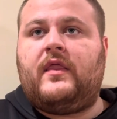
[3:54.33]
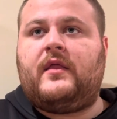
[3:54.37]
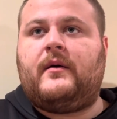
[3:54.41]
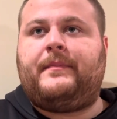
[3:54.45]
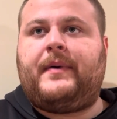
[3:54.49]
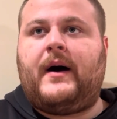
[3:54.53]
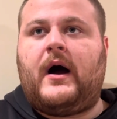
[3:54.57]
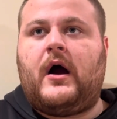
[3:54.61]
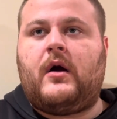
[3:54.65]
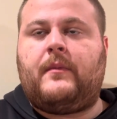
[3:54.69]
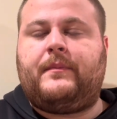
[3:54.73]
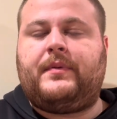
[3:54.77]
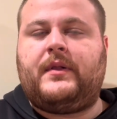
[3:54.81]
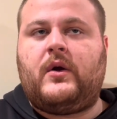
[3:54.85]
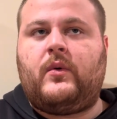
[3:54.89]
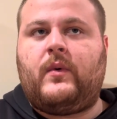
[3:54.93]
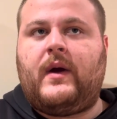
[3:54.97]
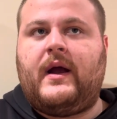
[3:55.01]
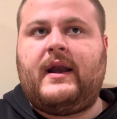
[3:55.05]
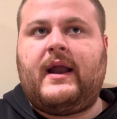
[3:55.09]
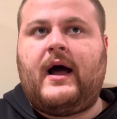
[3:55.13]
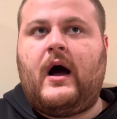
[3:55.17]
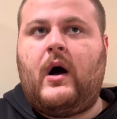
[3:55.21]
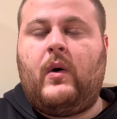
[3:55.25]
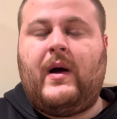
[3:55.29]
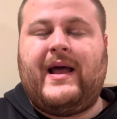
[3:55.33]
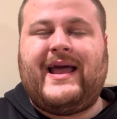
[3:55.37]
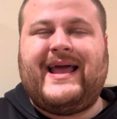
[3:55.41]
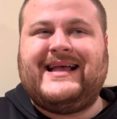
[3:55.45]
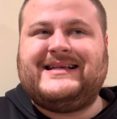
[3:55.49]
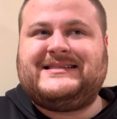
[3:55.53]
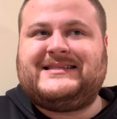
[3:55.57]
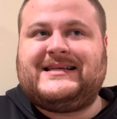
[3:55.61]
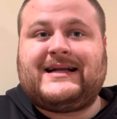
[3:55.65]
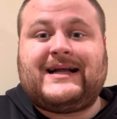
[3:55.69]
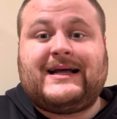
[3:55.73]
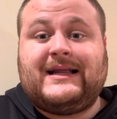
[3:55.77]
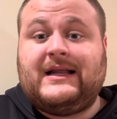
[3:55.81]
the power play right now
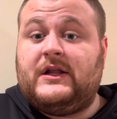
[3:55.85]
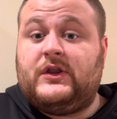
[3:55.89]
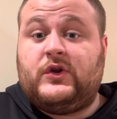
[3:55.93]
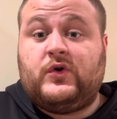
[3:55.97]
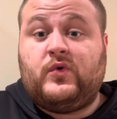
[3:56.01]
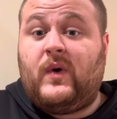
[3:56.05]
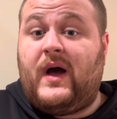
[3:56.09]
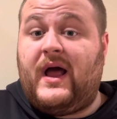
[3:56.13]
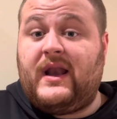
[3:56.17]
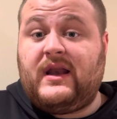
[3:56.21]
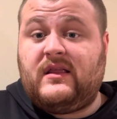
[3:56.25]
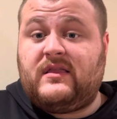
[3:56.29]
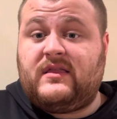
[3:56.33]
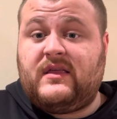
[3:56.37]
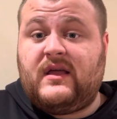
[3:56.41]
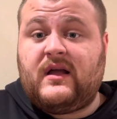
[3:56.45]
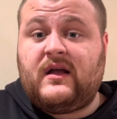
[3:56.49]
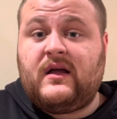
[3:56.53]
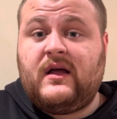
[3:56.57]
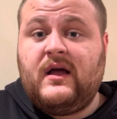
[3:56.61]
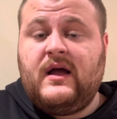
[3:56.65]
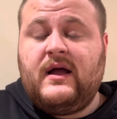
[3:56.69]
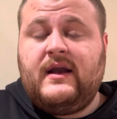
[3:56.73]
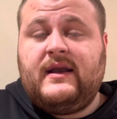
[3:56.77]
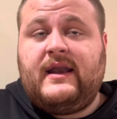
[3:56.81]
isn't gonna do anything.